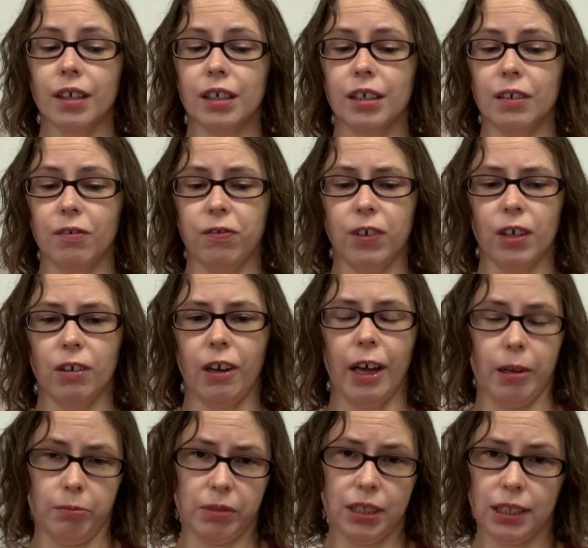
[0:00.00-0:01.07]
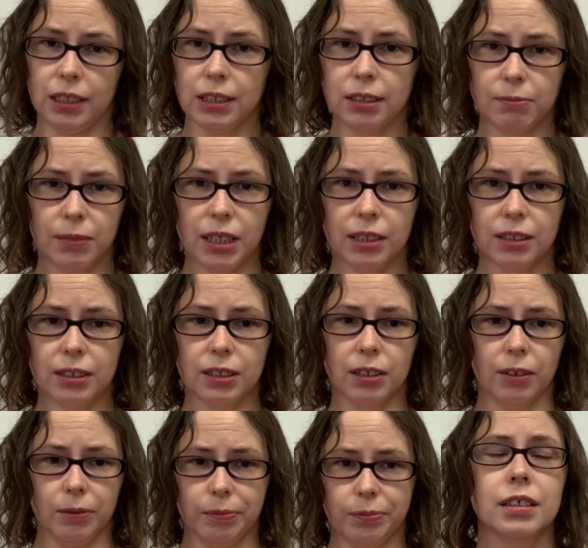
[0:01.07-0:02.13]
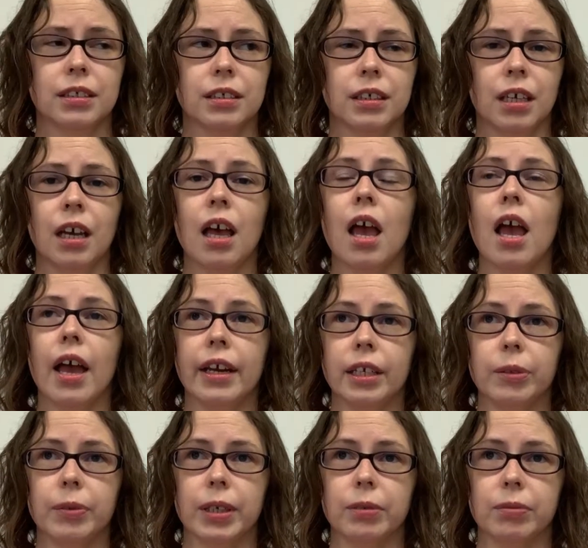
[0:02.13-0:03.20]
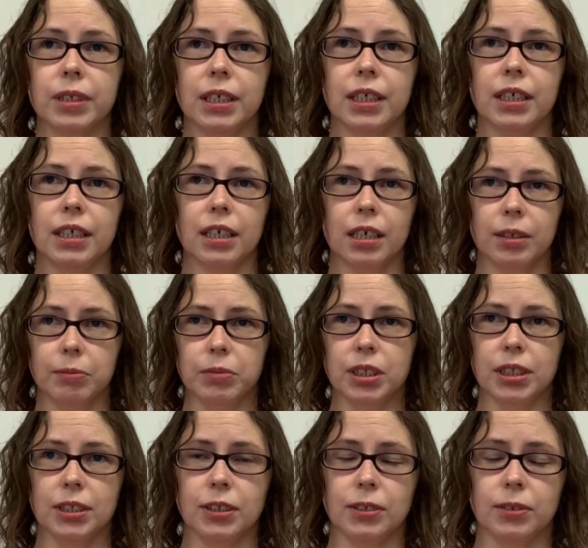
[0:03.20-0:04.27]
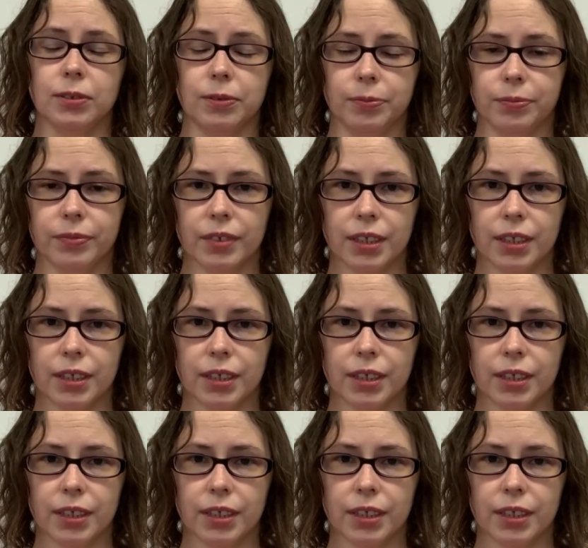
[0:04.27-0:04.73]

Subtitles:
it felt empty to me. So anyway, when it comes to